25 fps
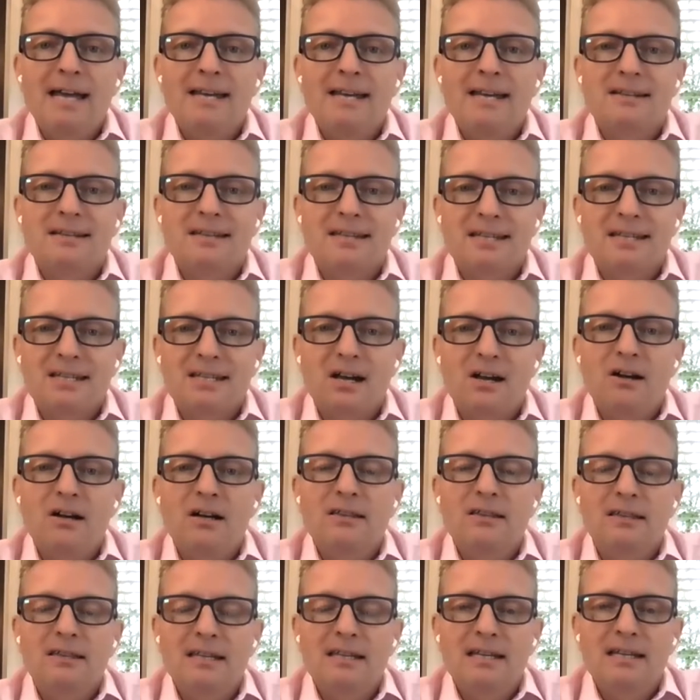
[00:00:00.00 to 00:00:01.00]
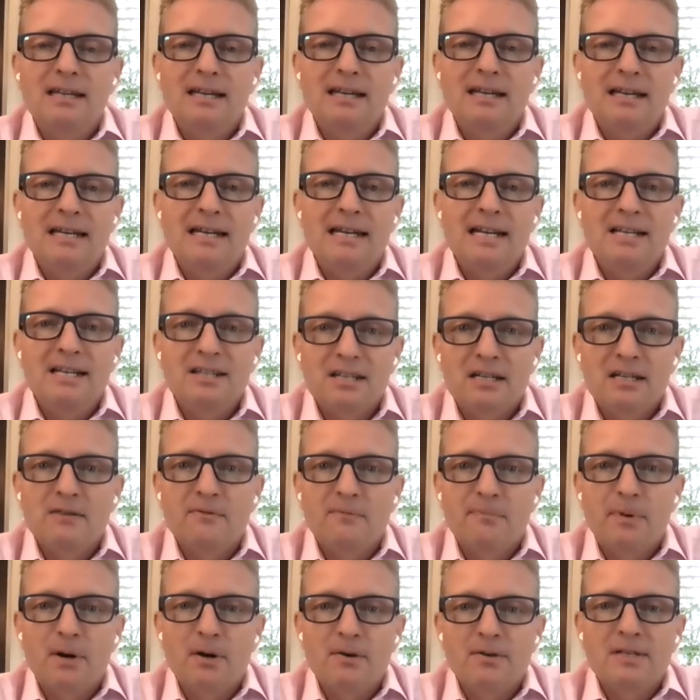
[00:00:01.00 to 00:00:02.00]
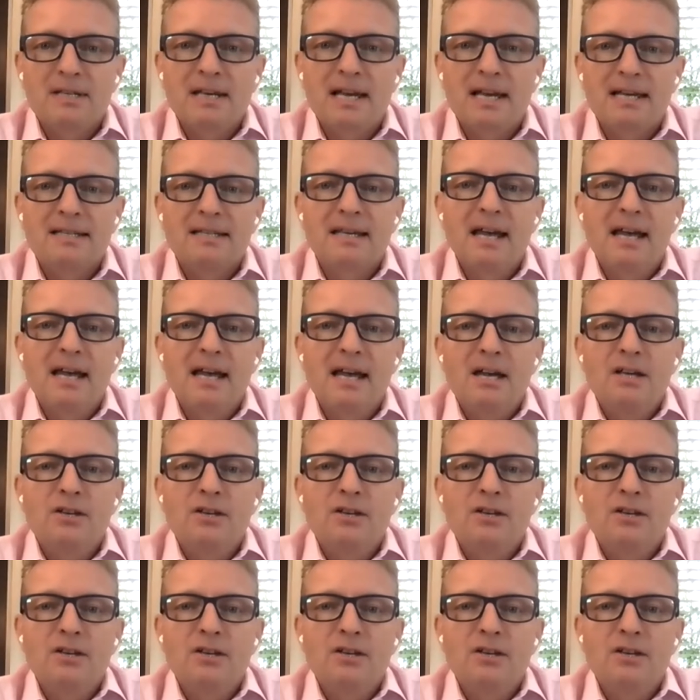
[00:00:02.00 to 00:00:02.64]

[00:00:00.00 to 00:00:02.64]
and to start the legislative process